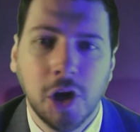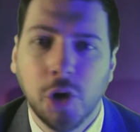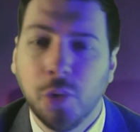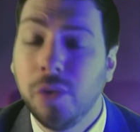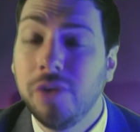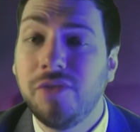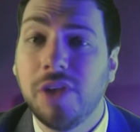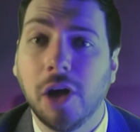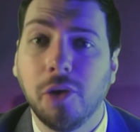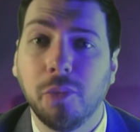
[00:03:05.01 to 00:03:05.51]

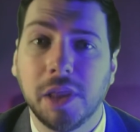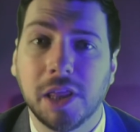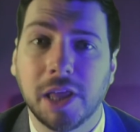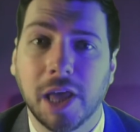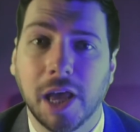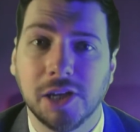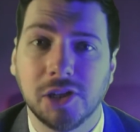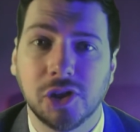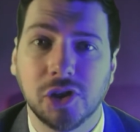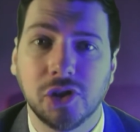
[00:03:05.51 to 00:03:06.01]
We've dealt with
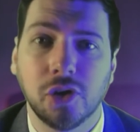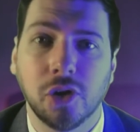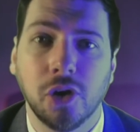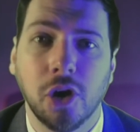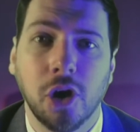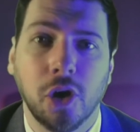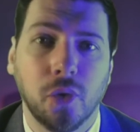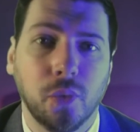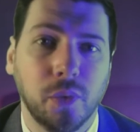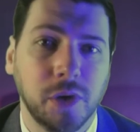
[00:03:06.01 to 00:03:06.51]
cases
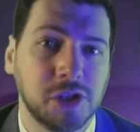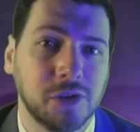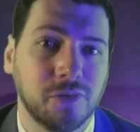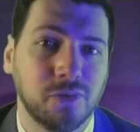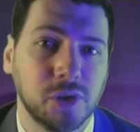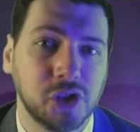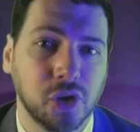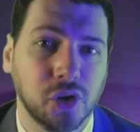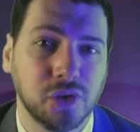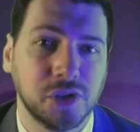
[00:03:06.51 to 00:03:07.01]
which have
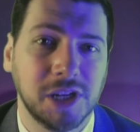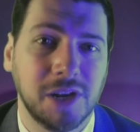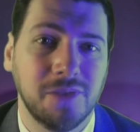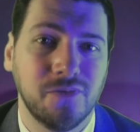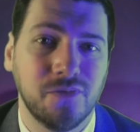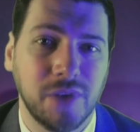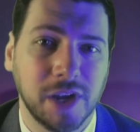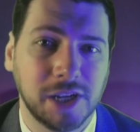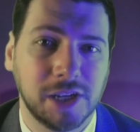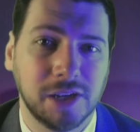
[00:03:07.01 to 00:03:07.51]
resulted in
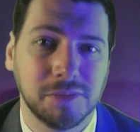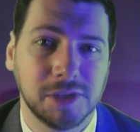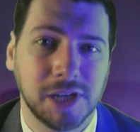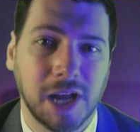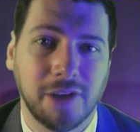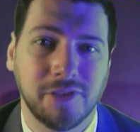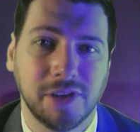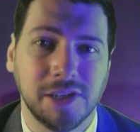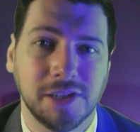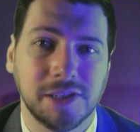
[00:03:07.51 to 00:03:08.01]
victims
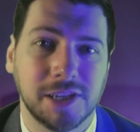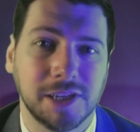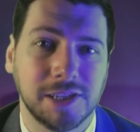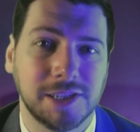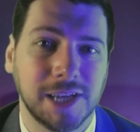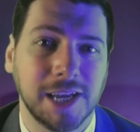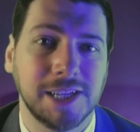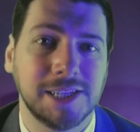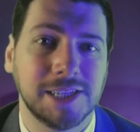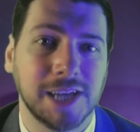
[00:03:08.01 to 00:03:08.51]
having to
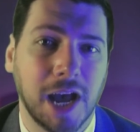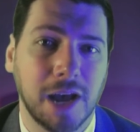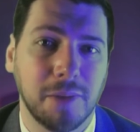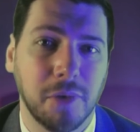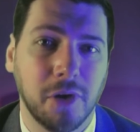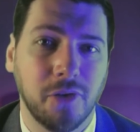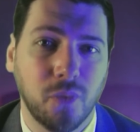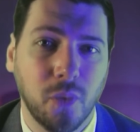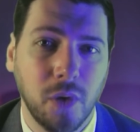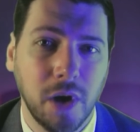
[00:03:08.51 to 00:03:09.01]
take time
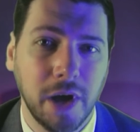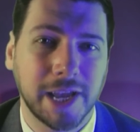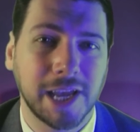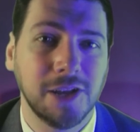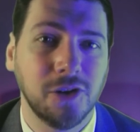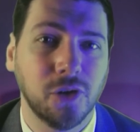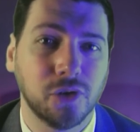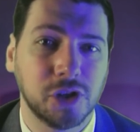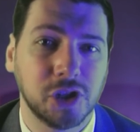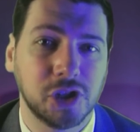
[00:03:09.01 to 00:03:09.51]
off work in
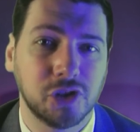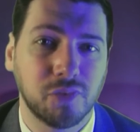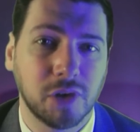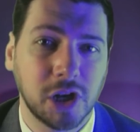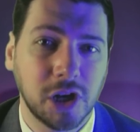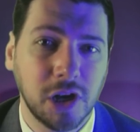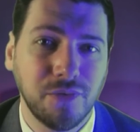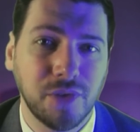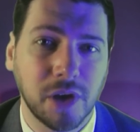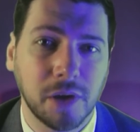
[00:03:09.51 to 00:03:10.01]
order to
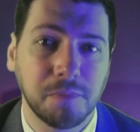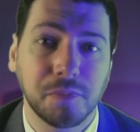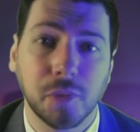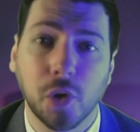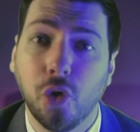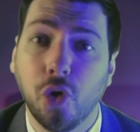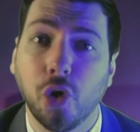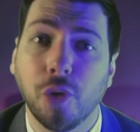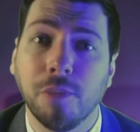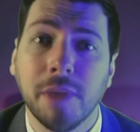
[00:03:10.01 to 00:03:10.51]
recover,
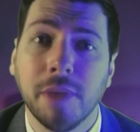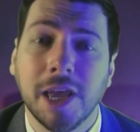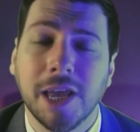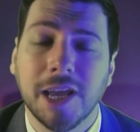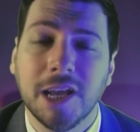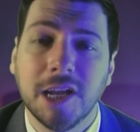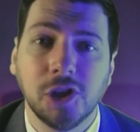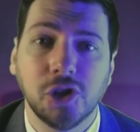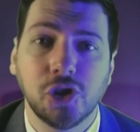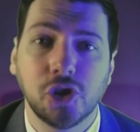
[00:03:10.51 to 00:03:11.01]
or,
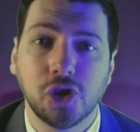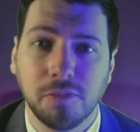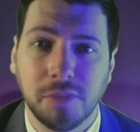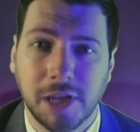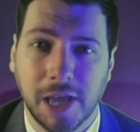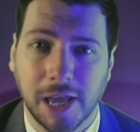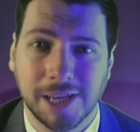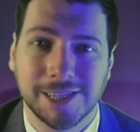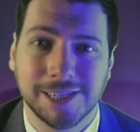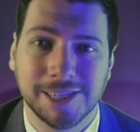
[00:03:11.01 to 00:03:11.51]
in some
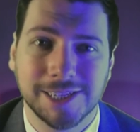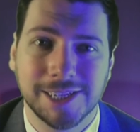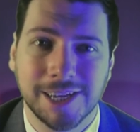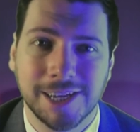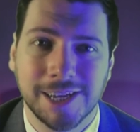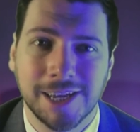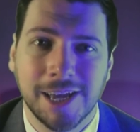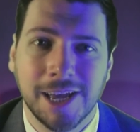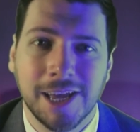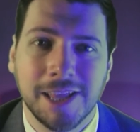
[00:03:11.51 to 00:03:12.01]
cases,
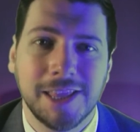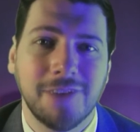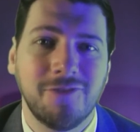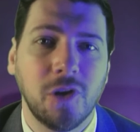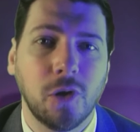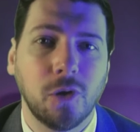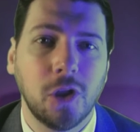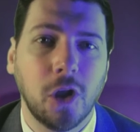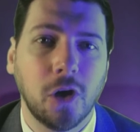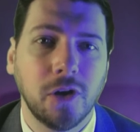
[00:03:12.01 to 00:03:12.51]
they've
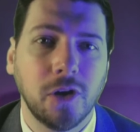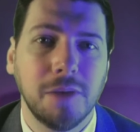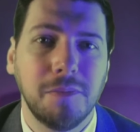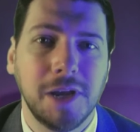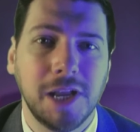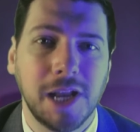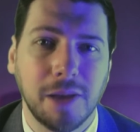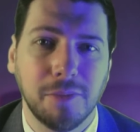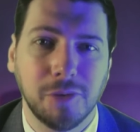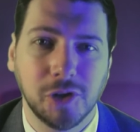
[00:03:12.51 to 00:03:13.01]
no longer
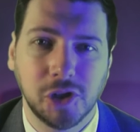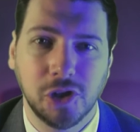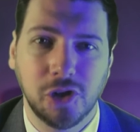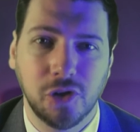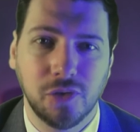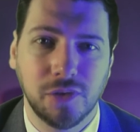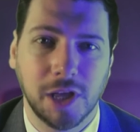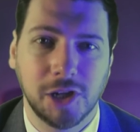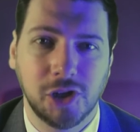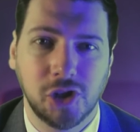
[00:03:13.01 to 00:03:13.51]
been able to
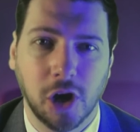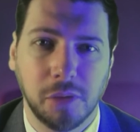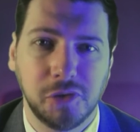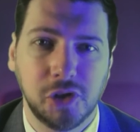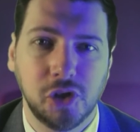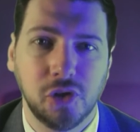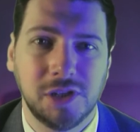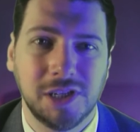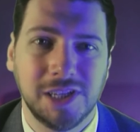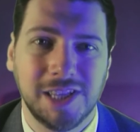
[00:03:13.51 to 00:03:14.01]
do their job
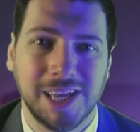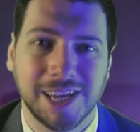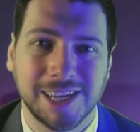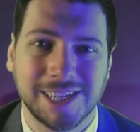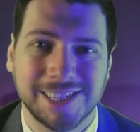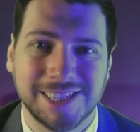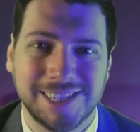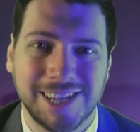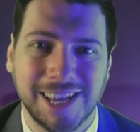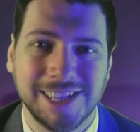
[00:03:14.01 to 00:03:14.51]
due to the
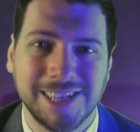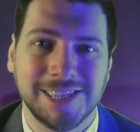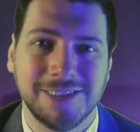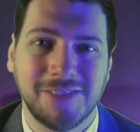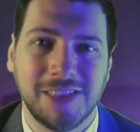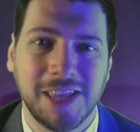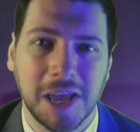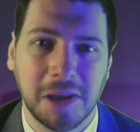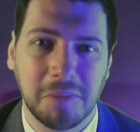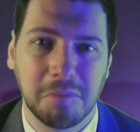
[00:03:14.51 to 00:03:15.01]
extent of
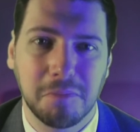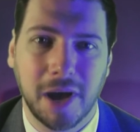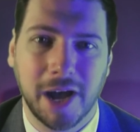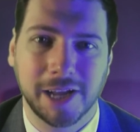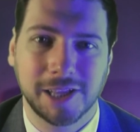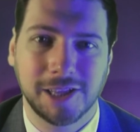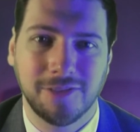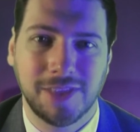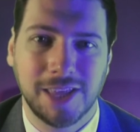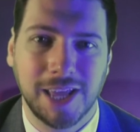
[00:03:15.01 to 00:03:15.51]
the
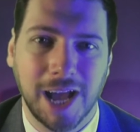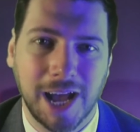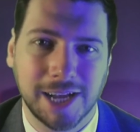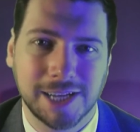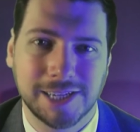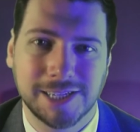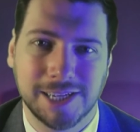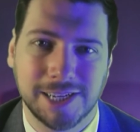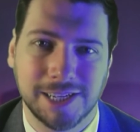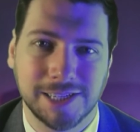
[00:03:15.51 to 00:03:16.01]
impact of the
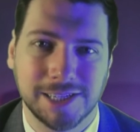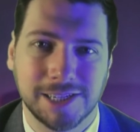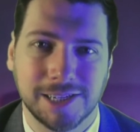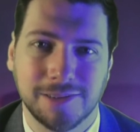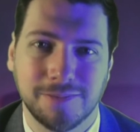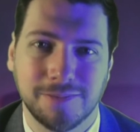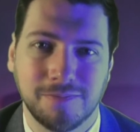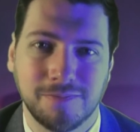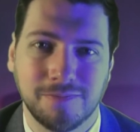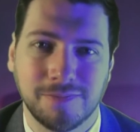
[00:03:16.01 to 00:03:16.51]
accident.
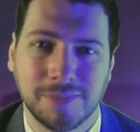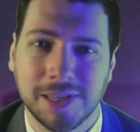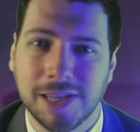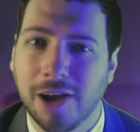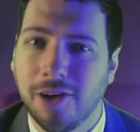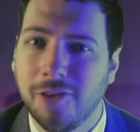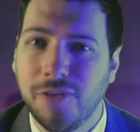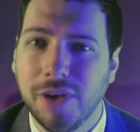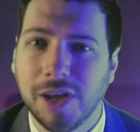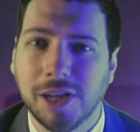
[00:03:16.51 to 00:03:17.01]

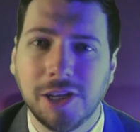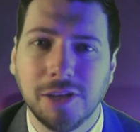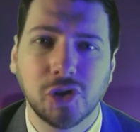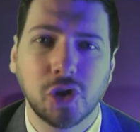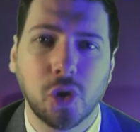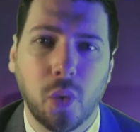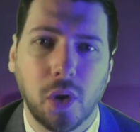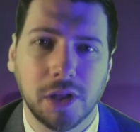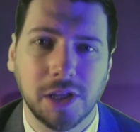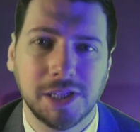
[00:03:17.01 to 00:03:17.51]
Now, a victim's
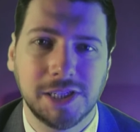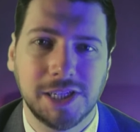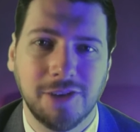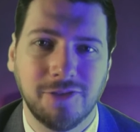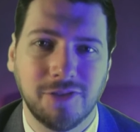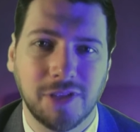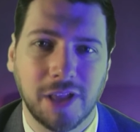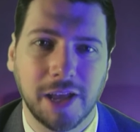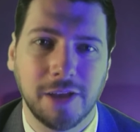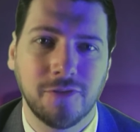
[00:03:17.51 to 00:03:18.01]
quality
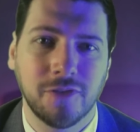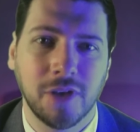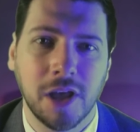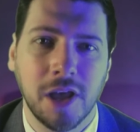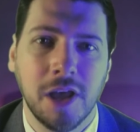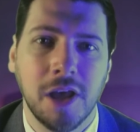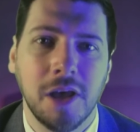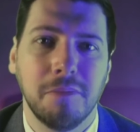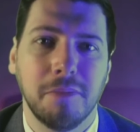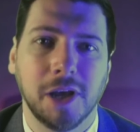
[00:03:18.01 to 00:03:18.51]
of life
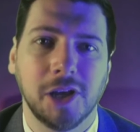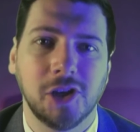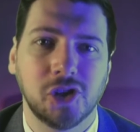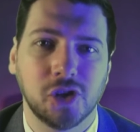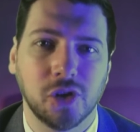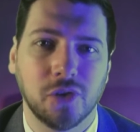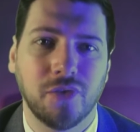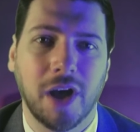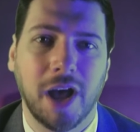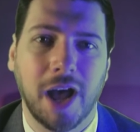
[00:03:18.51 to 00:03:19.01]
may
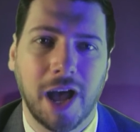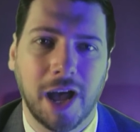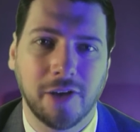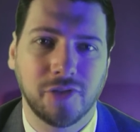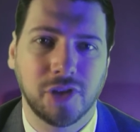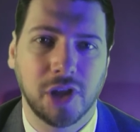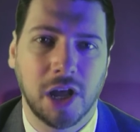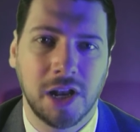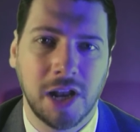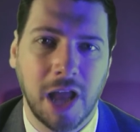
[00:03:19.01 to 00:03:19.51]
suffer
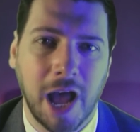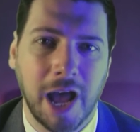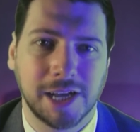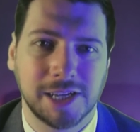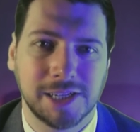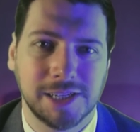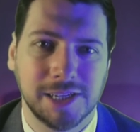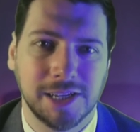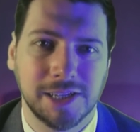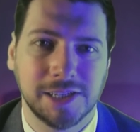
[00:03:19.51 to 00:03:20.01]
after an
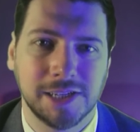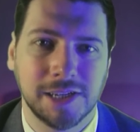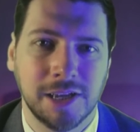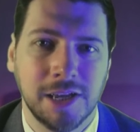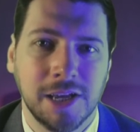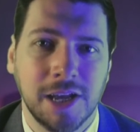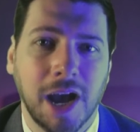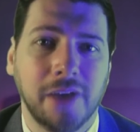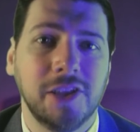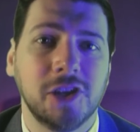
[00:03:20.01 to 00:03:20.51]
accident,
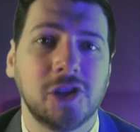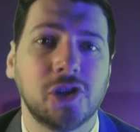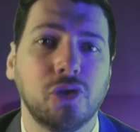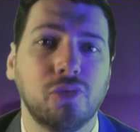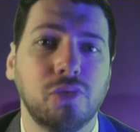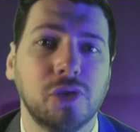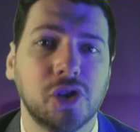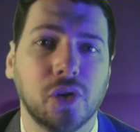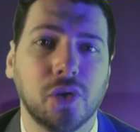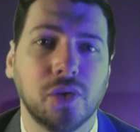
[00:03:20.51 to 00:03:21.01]
and this could
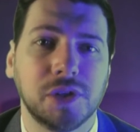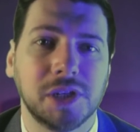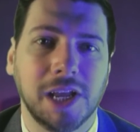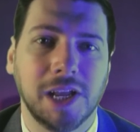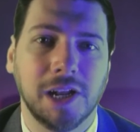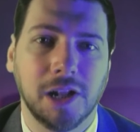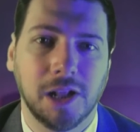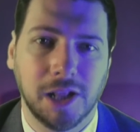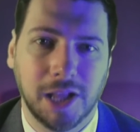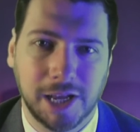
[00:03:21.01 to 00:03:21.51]
result
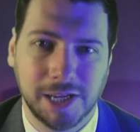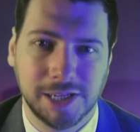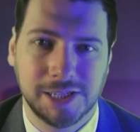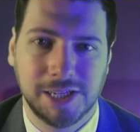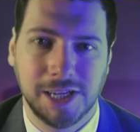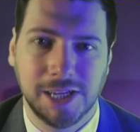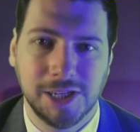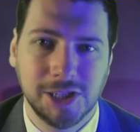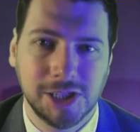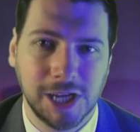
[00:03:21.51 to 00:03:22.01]
in
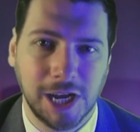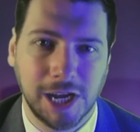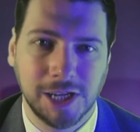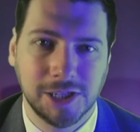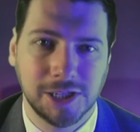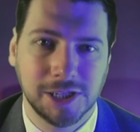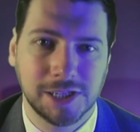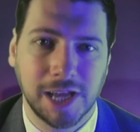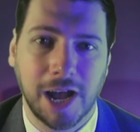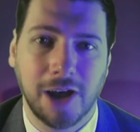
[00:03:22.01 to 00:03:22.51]
lasting
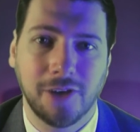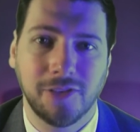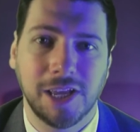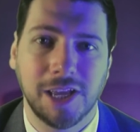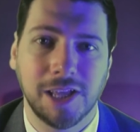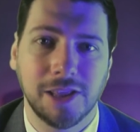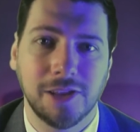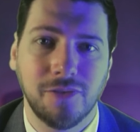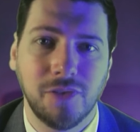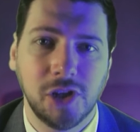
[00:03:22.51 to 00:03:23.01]
changes to how the
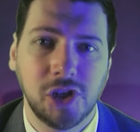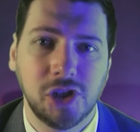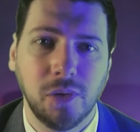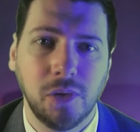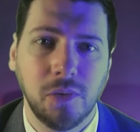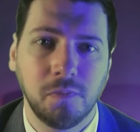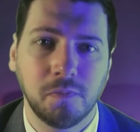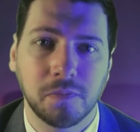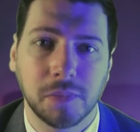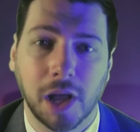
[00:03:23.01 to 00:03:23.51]

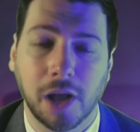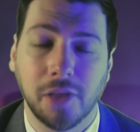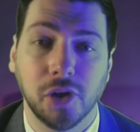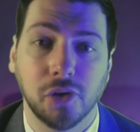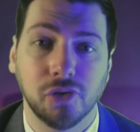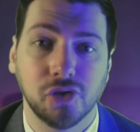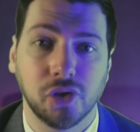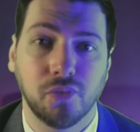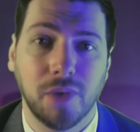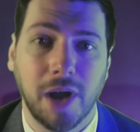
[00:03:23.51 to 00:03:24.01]
individual and
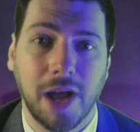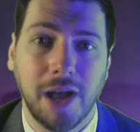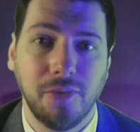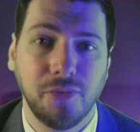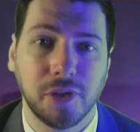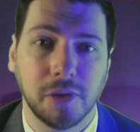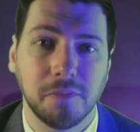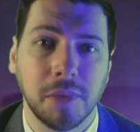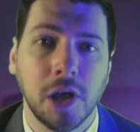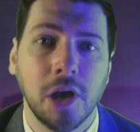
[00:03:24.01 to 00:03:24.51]
those around
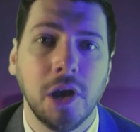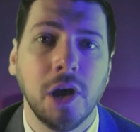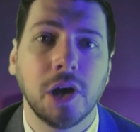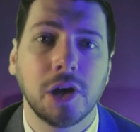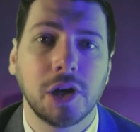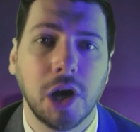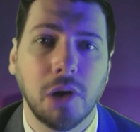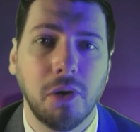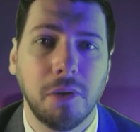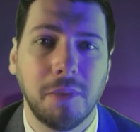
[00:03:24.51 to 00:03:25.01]
them
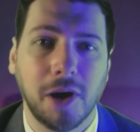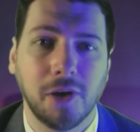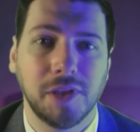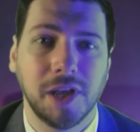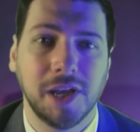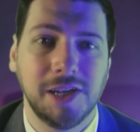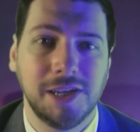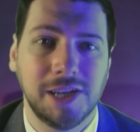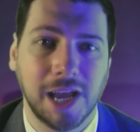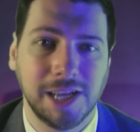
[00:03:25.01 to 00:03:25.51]
go about
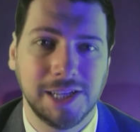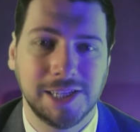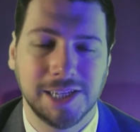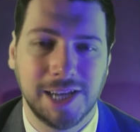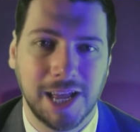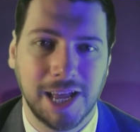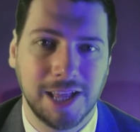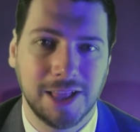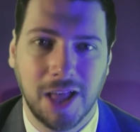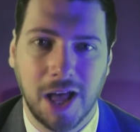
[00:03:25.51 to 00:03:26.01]
their day to
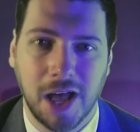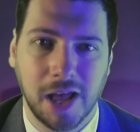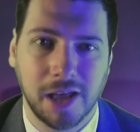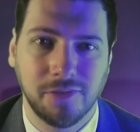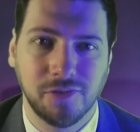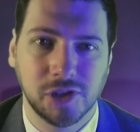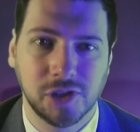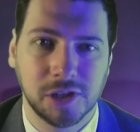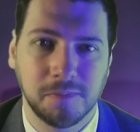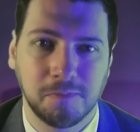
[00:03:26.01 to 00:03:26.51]
day
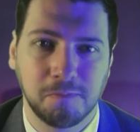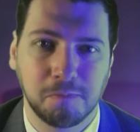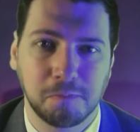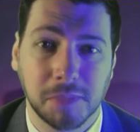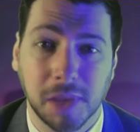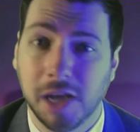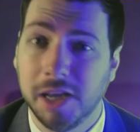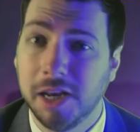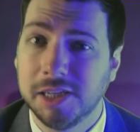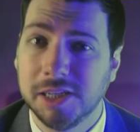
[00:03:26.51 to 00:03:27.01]
lives.
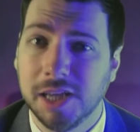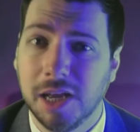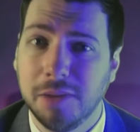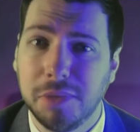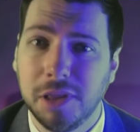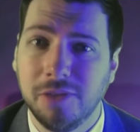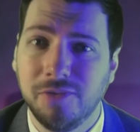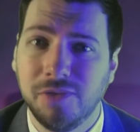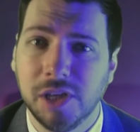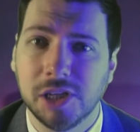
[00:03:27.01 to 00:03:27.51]
An
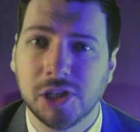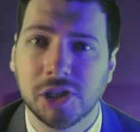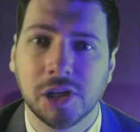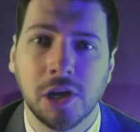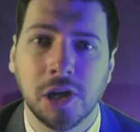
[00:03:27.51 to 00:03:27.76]
example of this